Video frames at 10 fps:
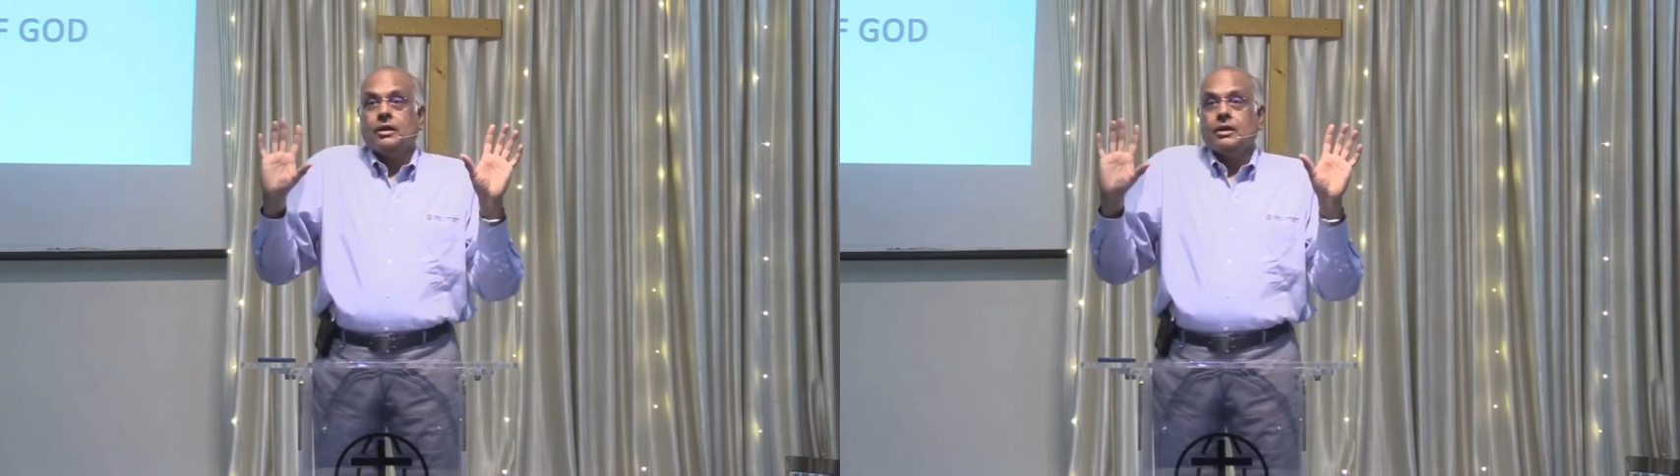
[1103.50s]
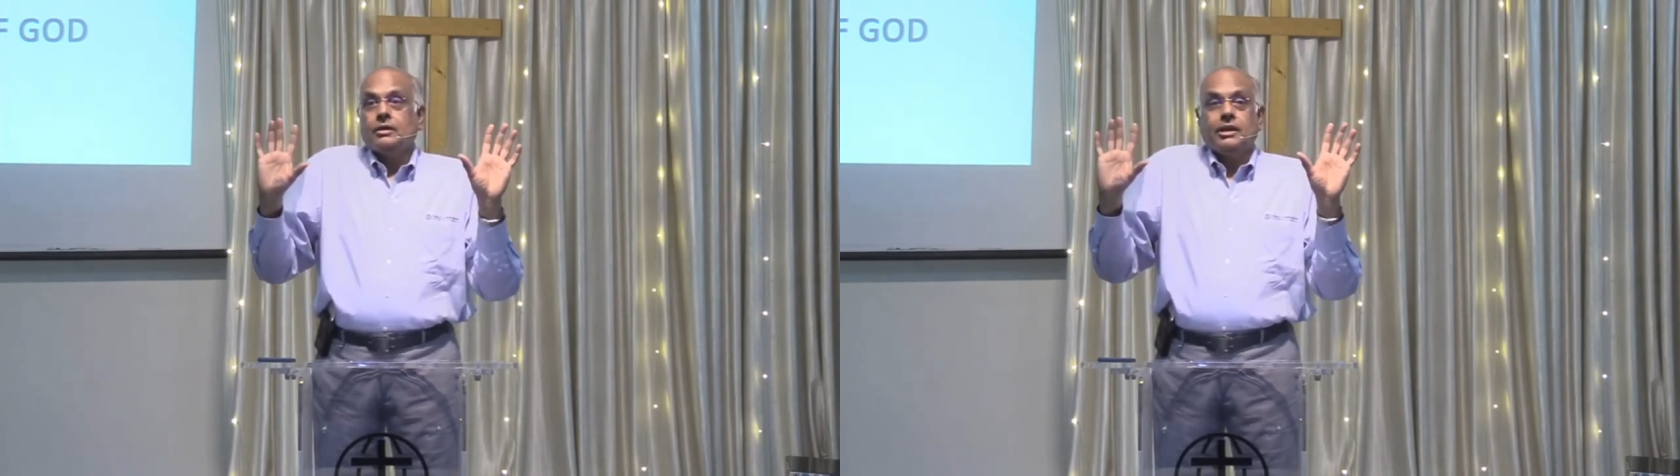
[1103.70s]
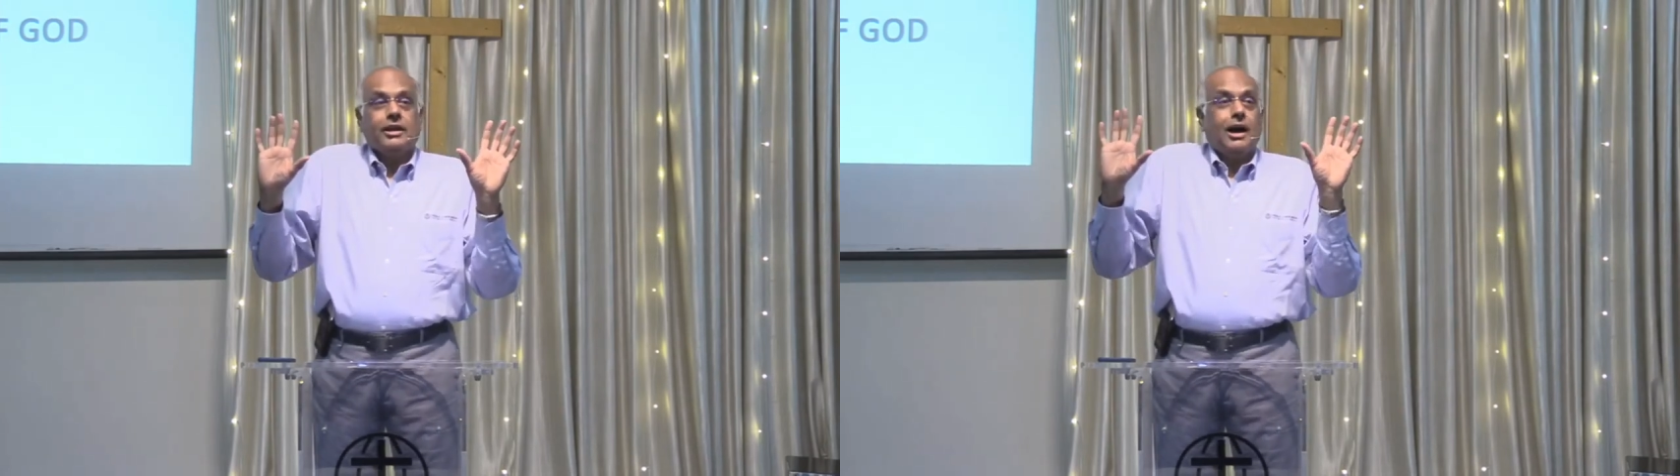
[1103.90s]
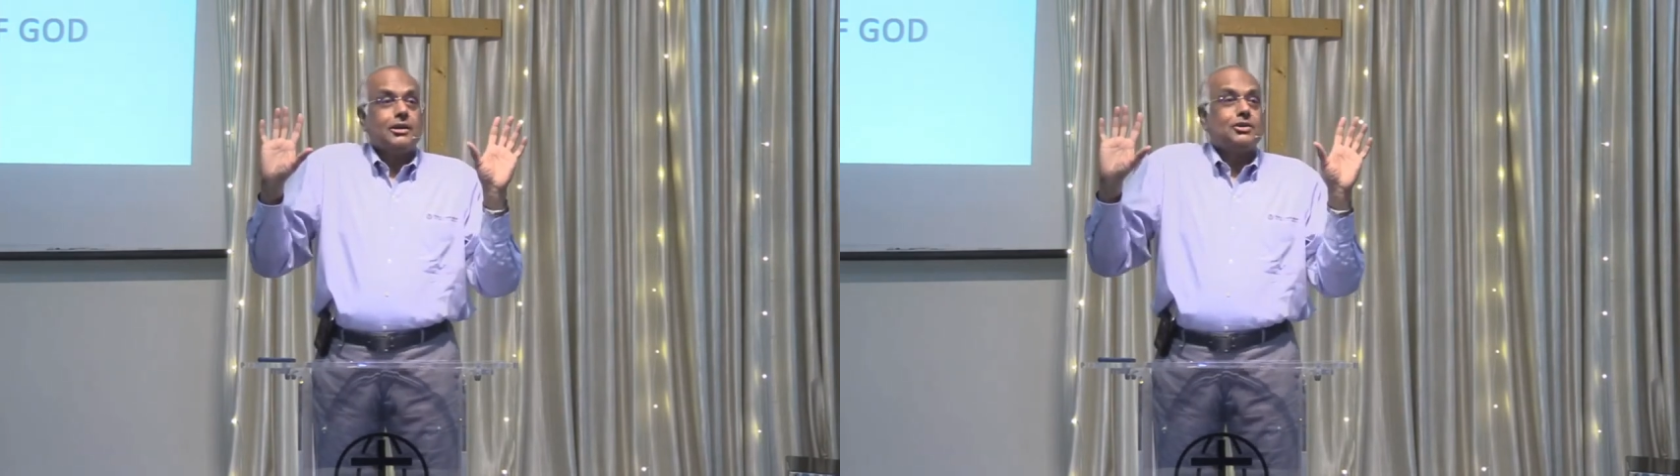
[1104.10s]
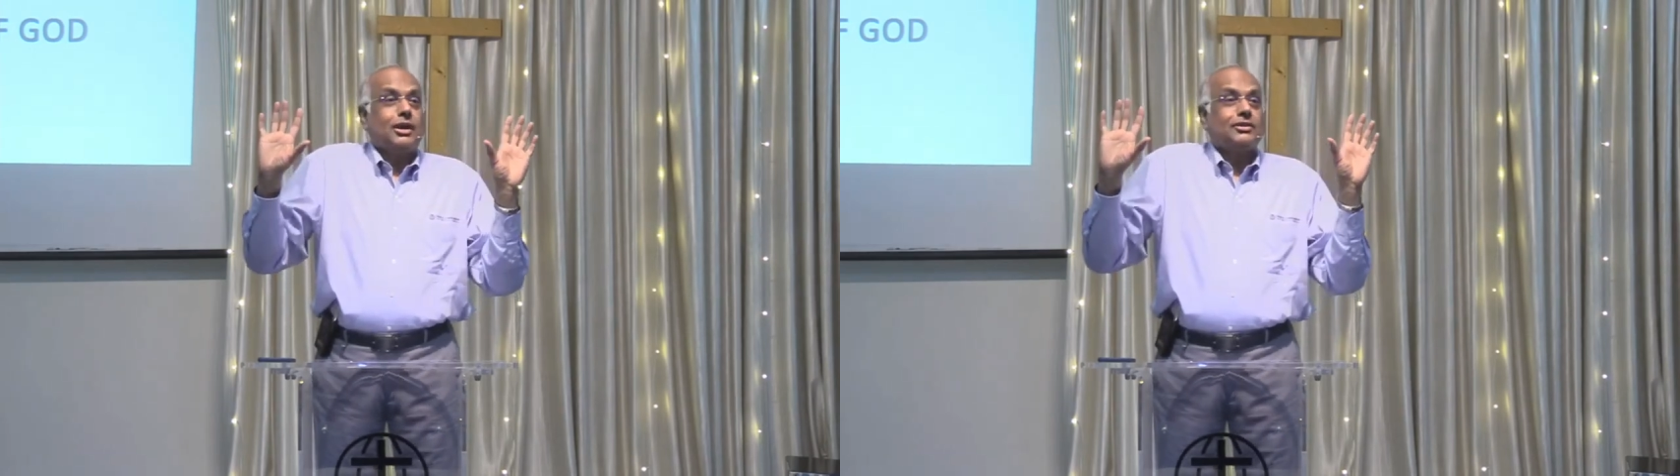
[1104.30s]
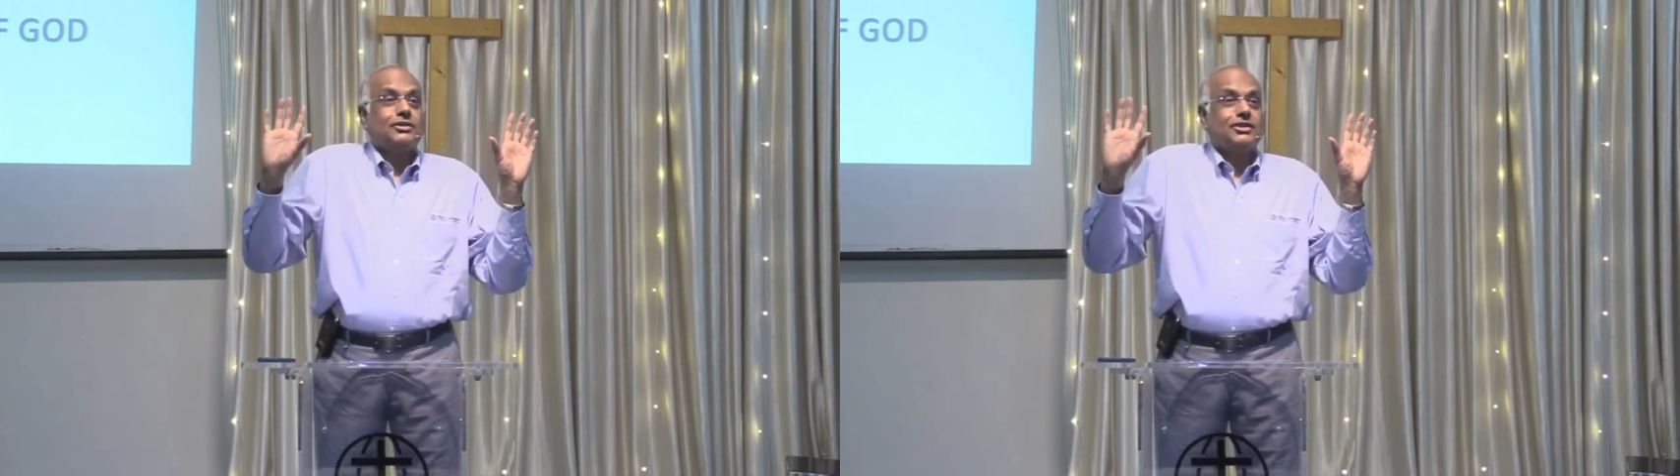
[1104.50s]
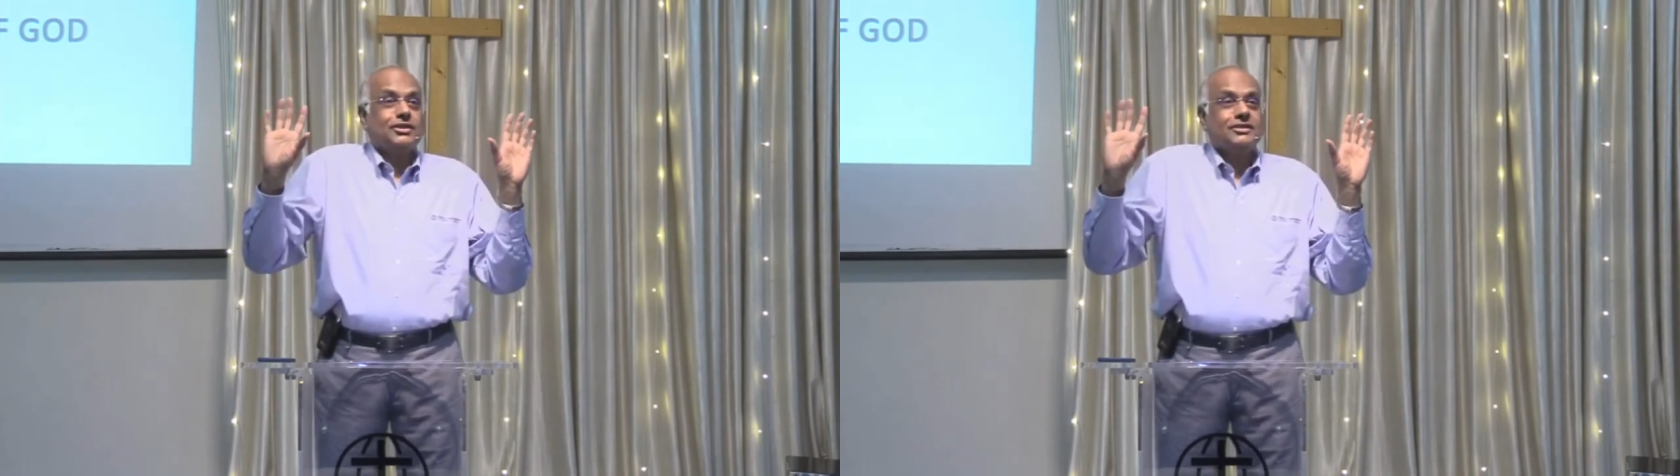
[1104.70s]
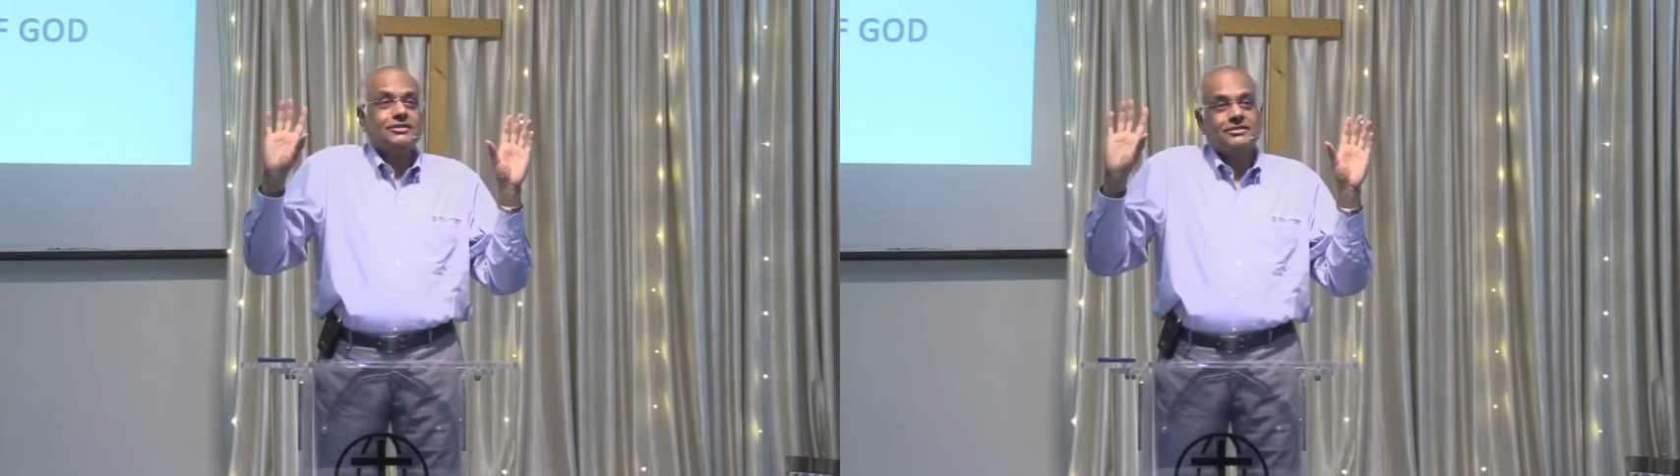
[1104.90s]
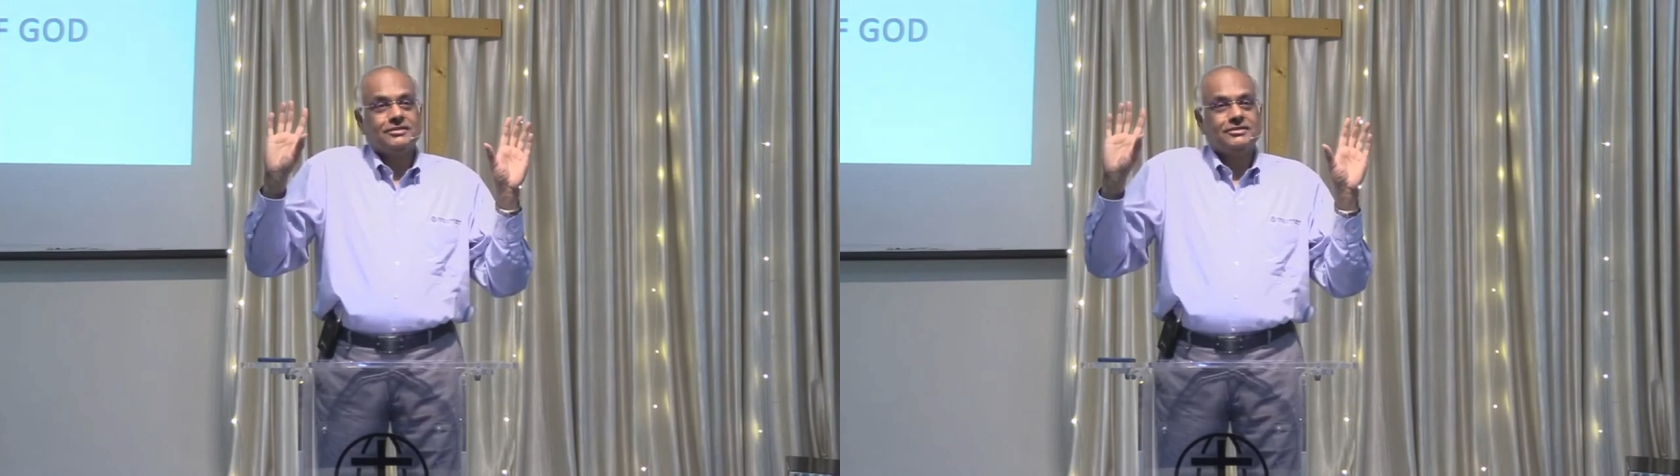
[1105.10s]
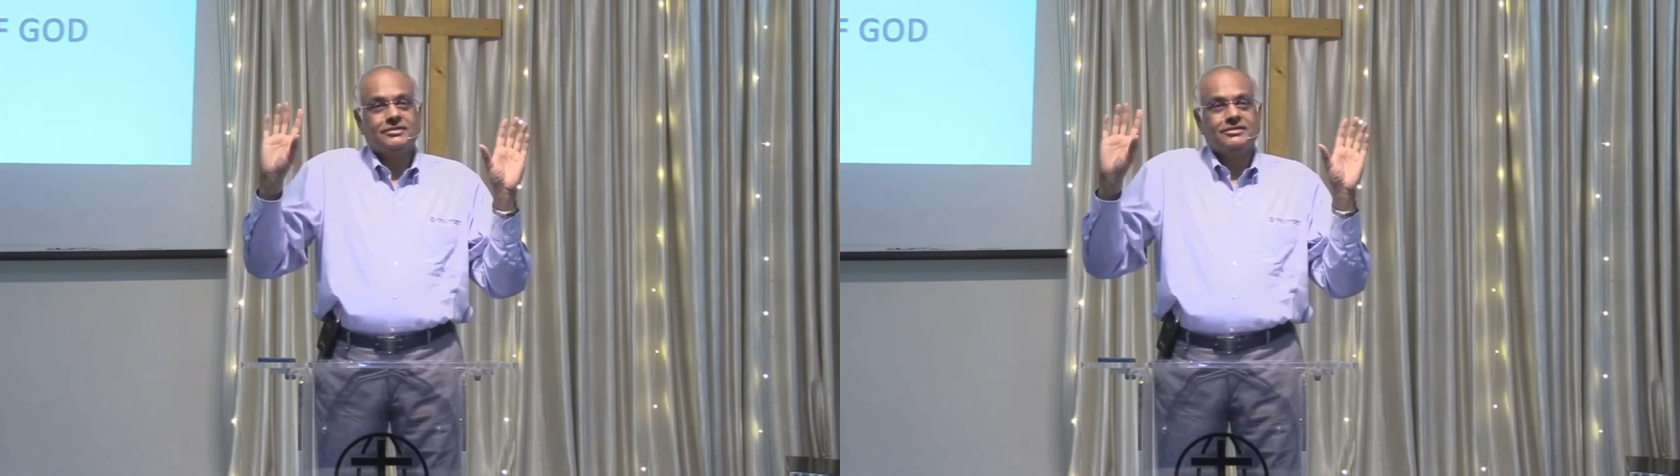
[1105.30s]
they can't trust.
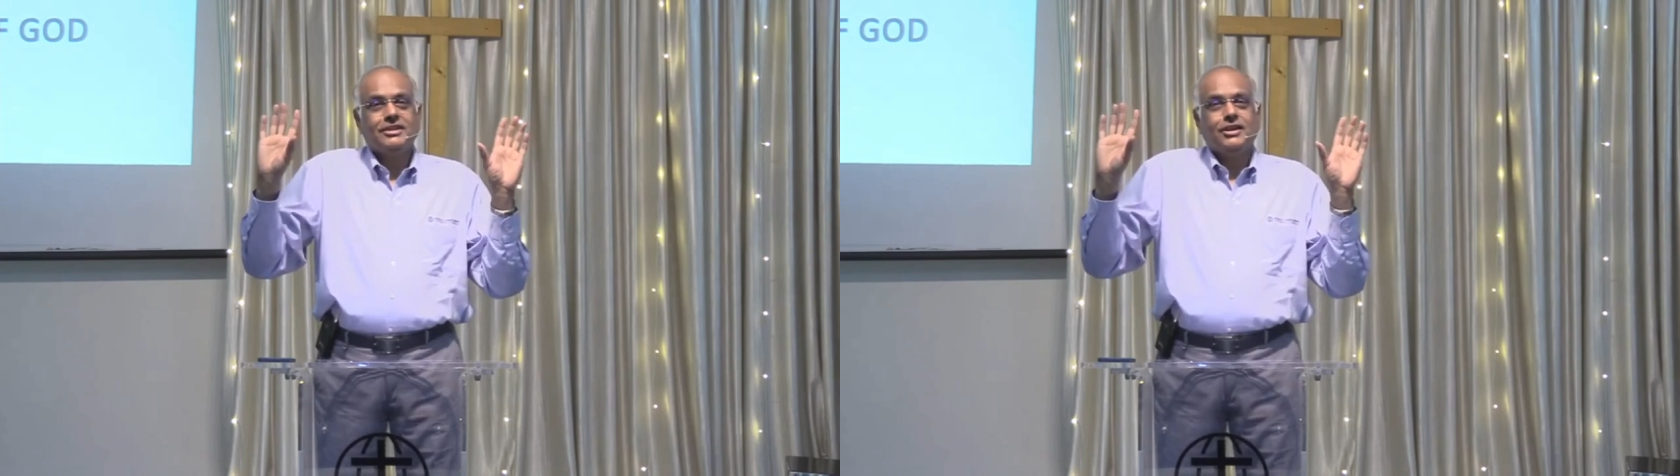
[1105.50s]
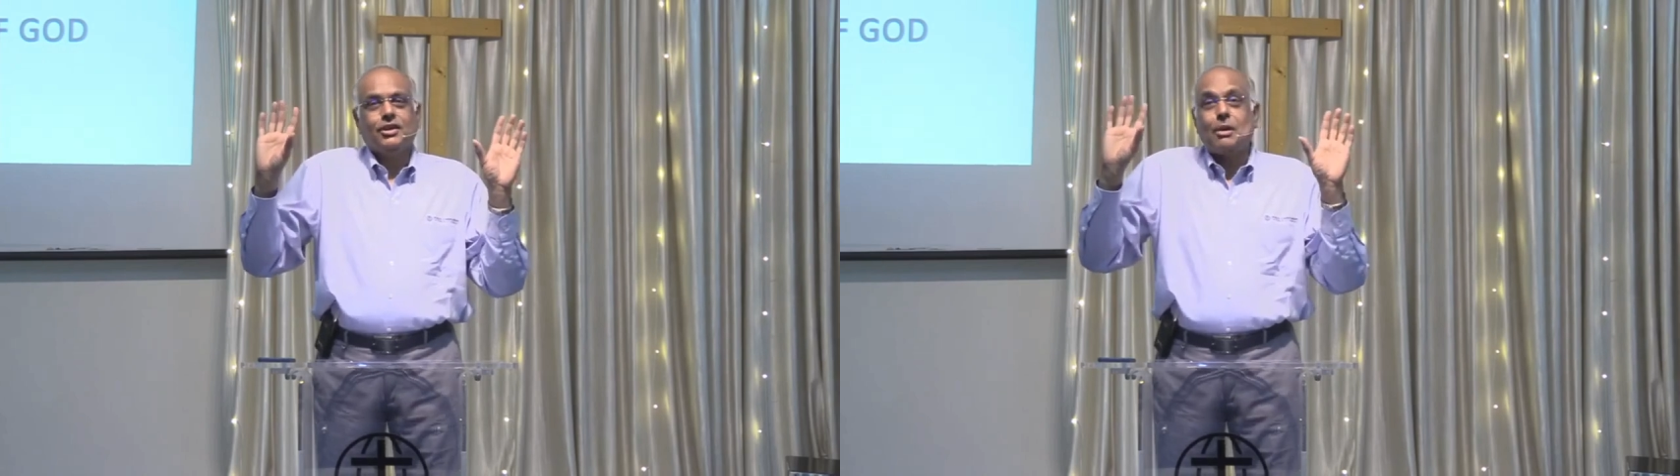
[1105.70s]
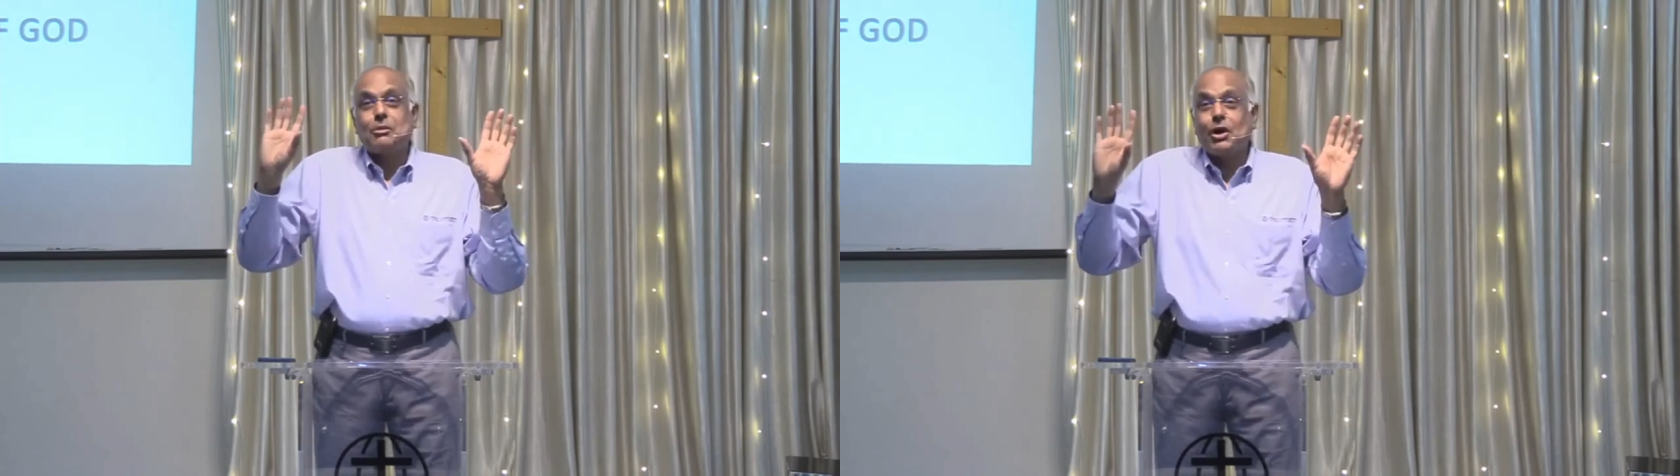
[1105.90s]
Now, I'm not